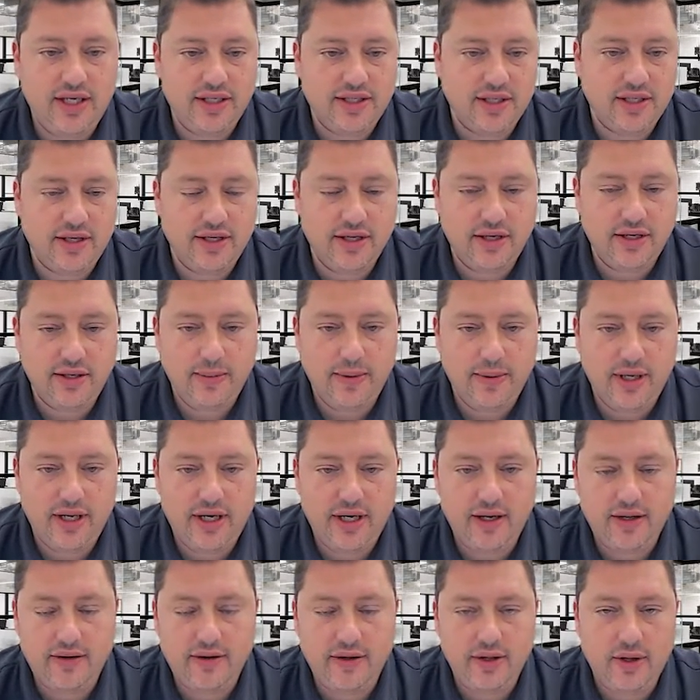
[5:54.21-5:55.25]
It's a little bit
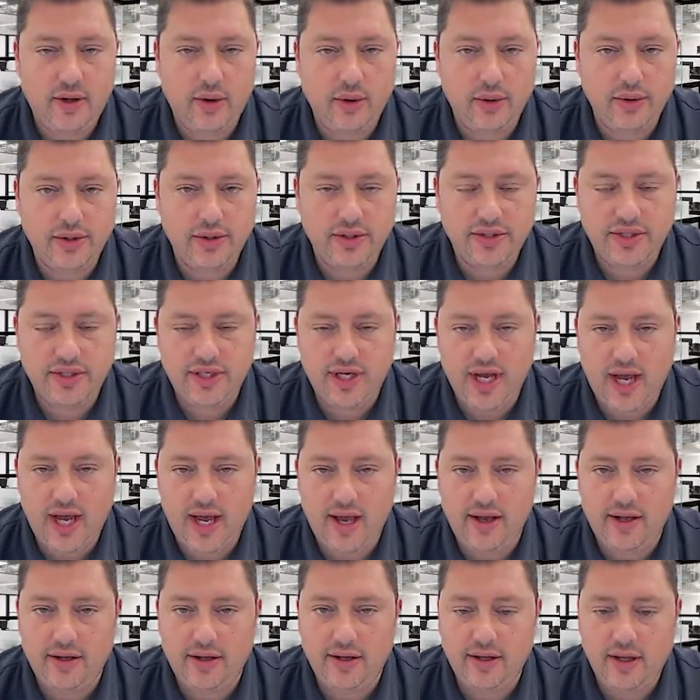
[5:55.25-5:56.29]
of the older
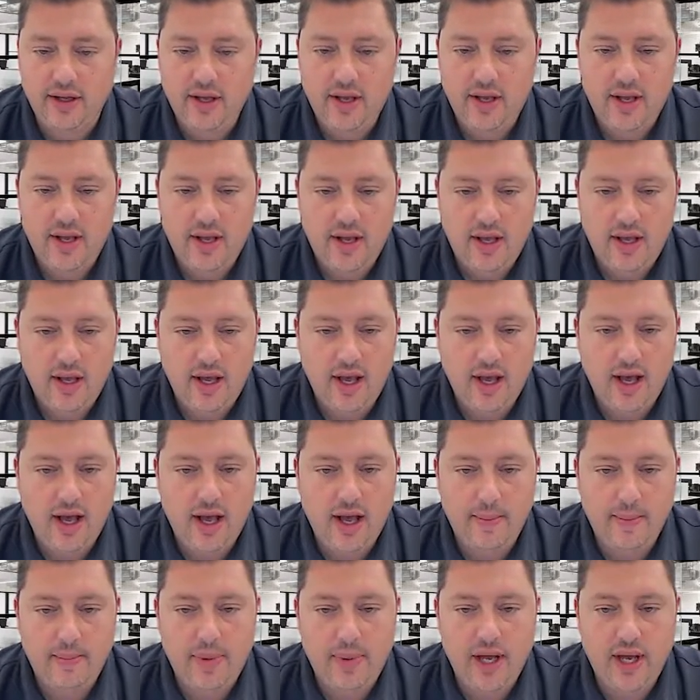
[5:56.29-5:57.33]
style,
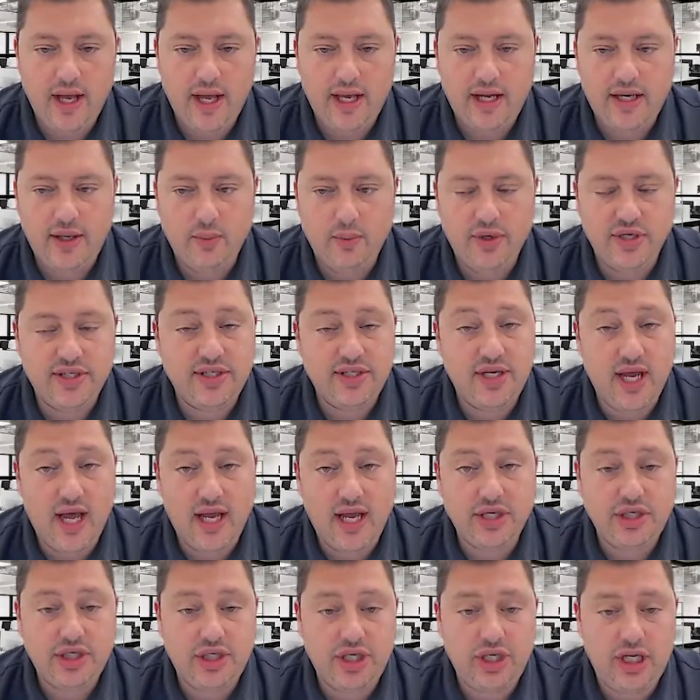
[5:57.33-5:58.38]
but it was
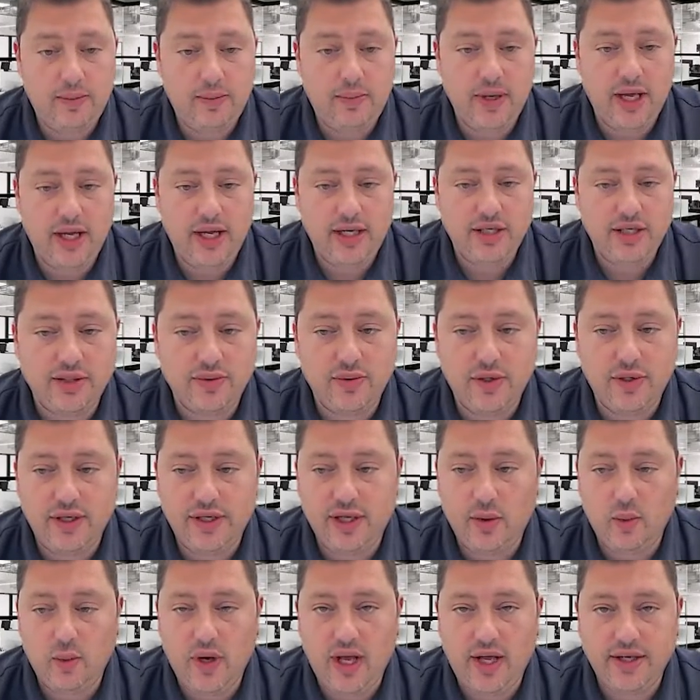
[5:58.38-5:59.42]
not cheap and
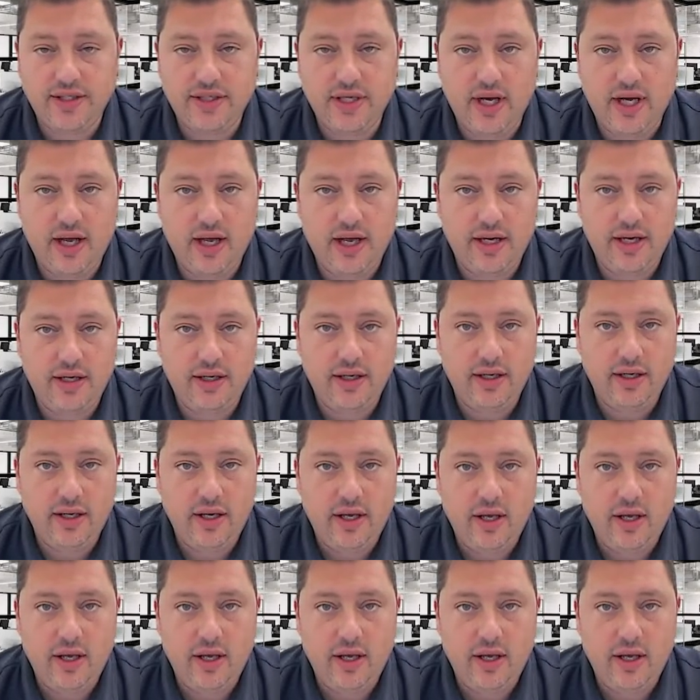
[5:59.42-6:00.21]
really well done.